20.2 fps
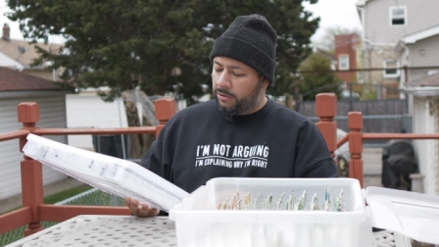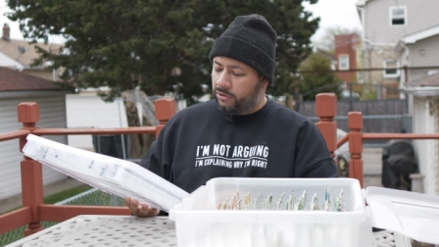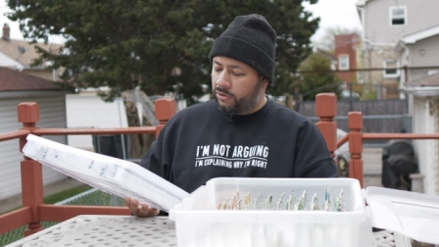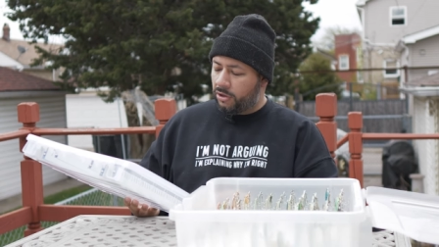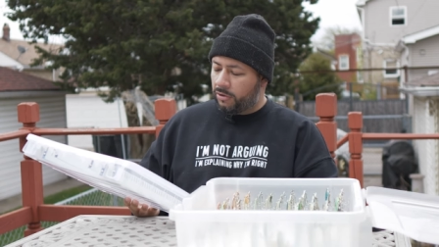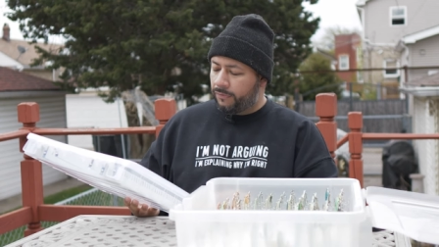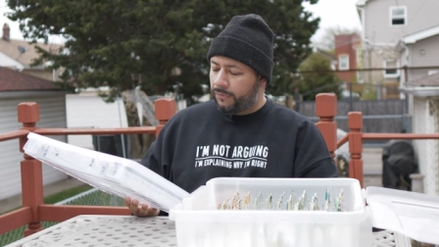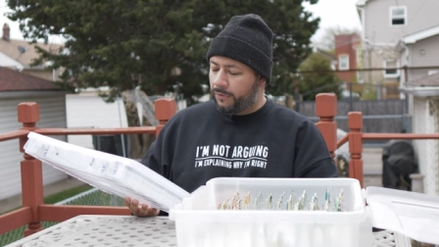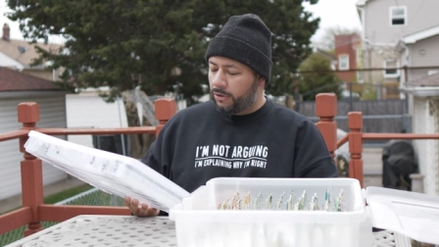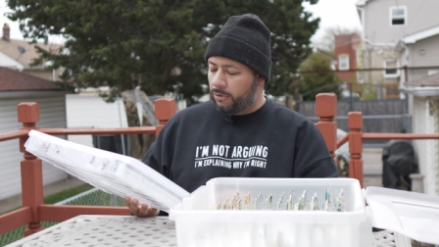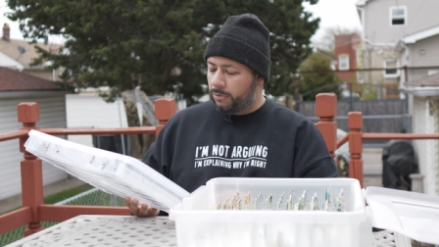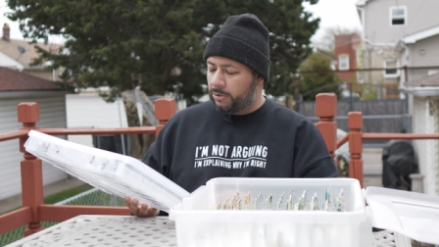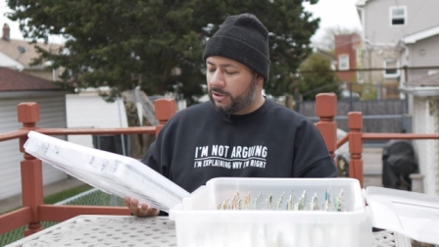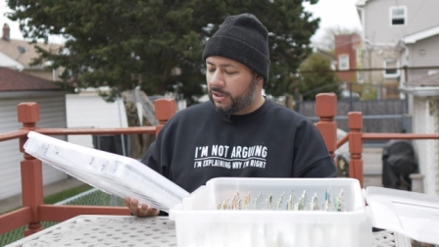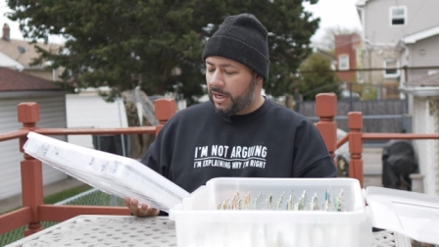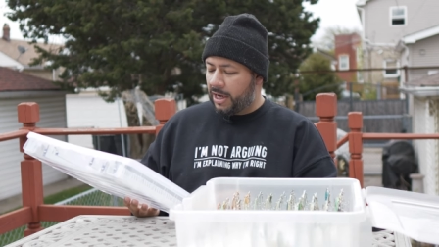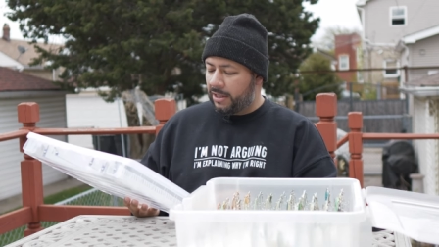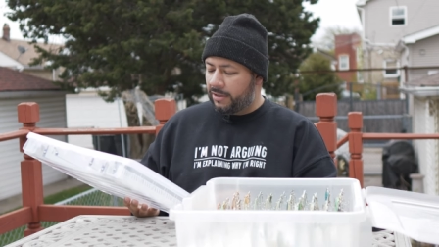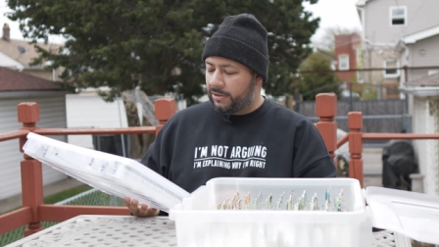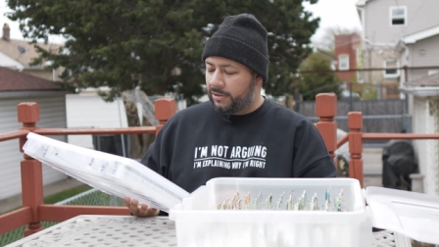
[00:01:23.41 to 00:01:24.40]
Saukville,
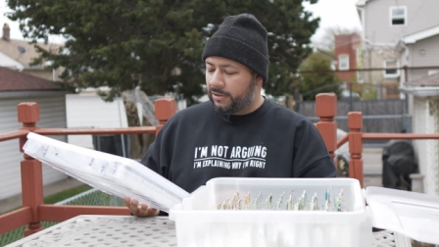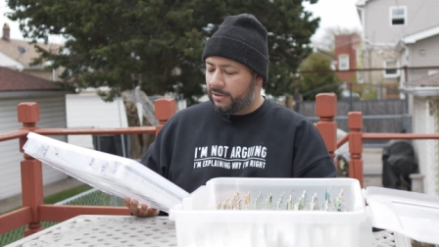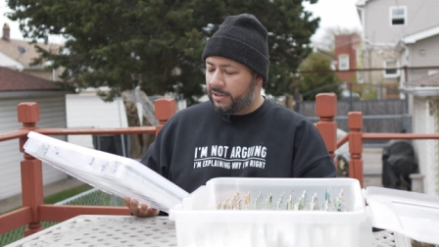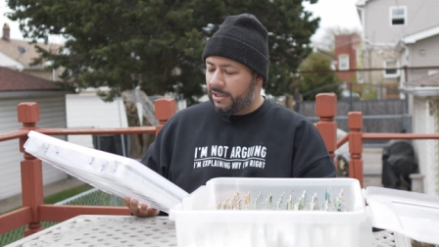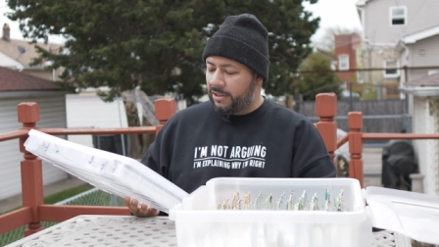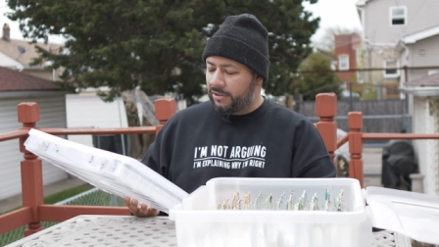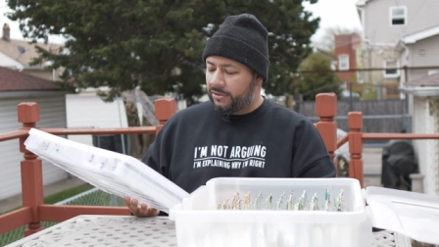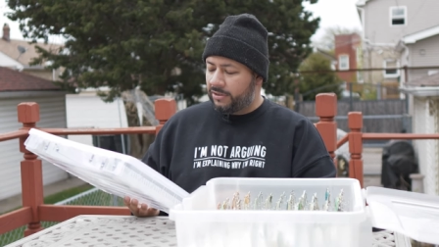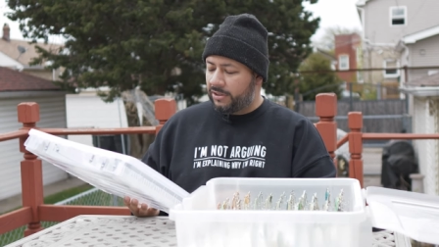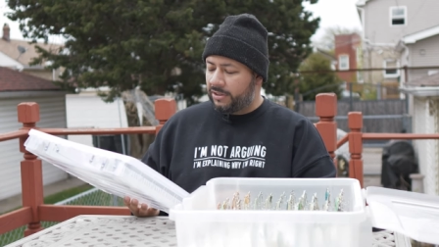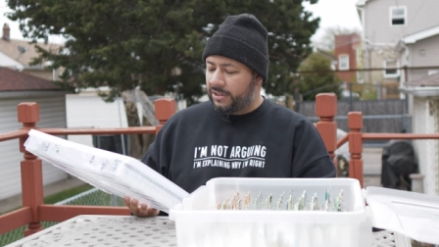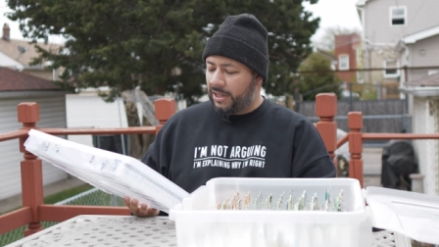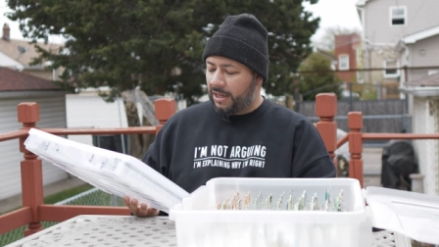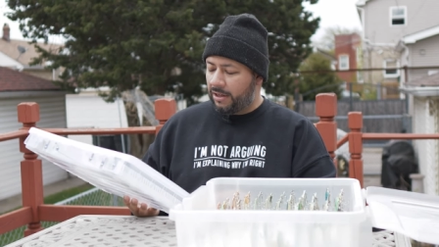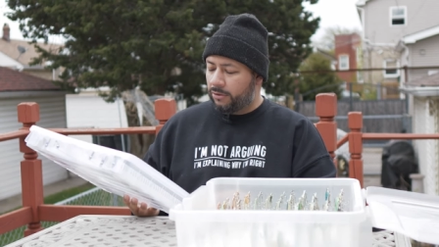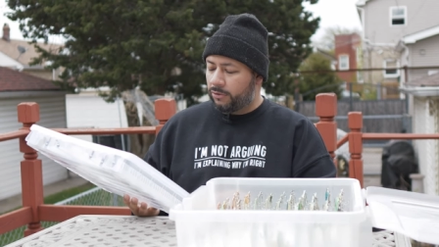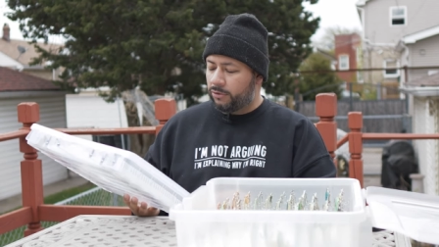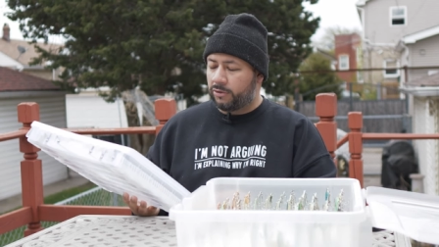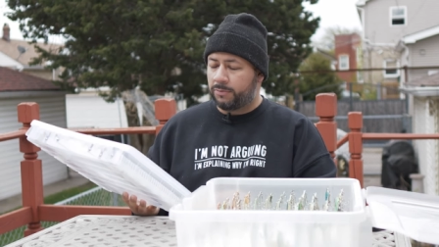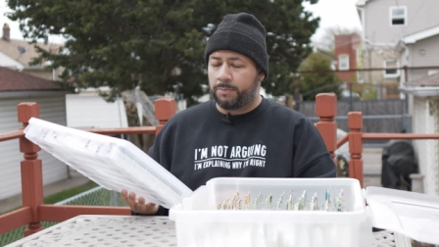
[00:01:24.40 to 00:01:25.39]
Wisconsin, T L C
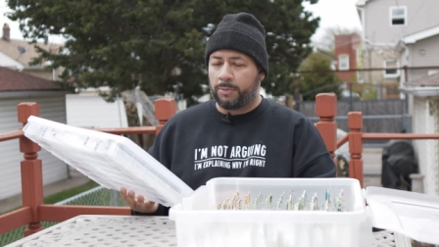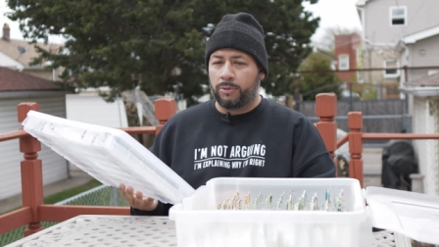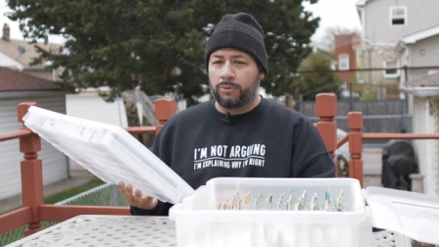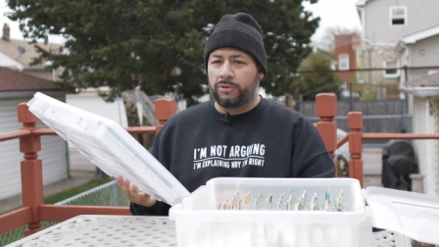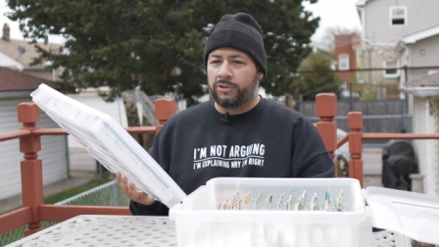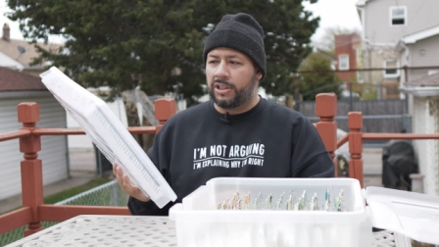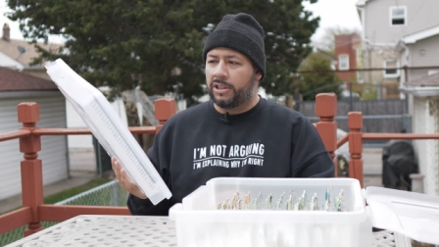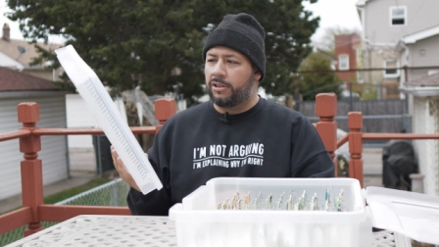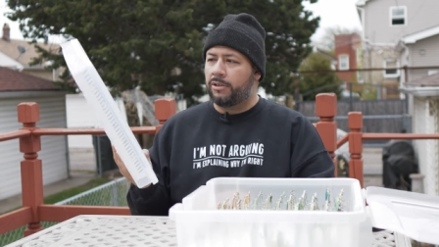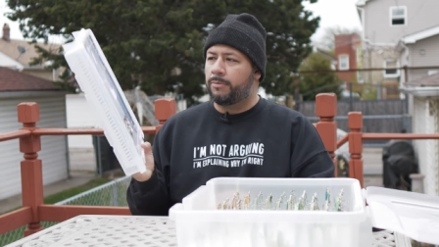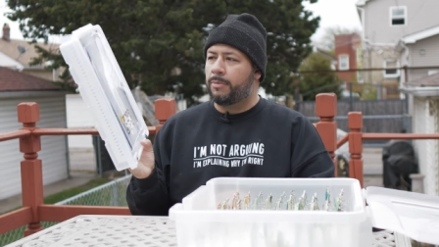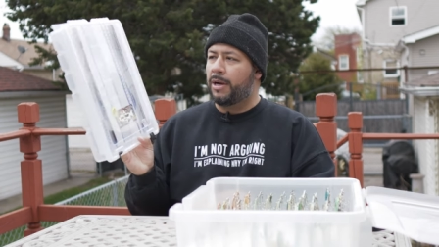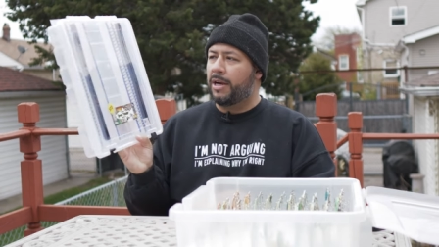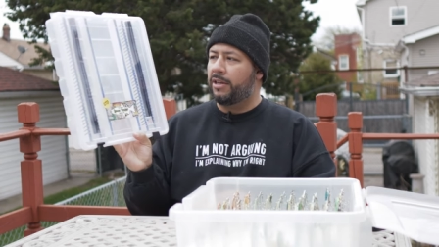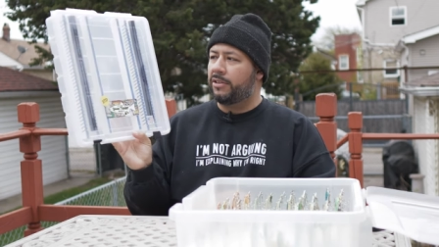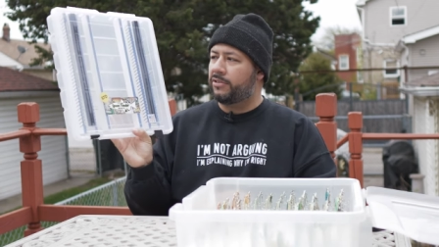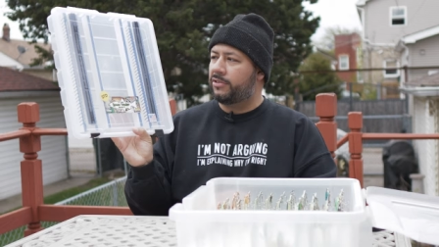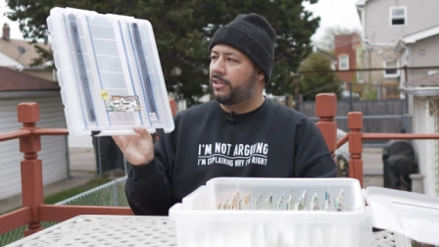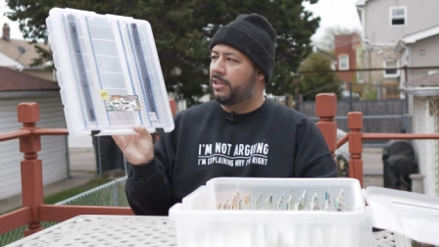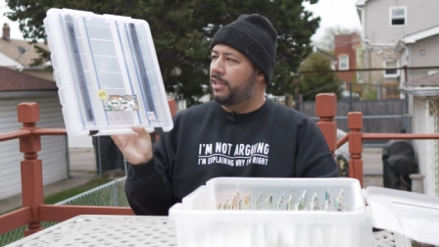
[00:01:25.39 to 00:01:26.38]
Tackle Spoon Tender
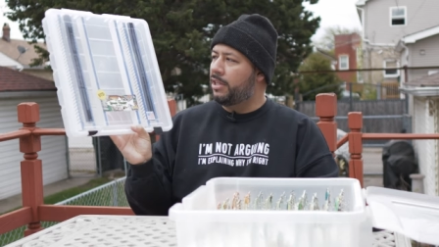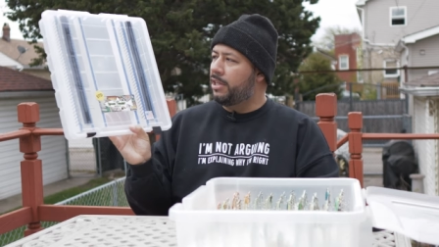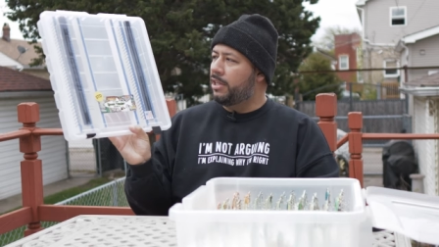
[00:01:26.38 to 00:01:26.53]
Box.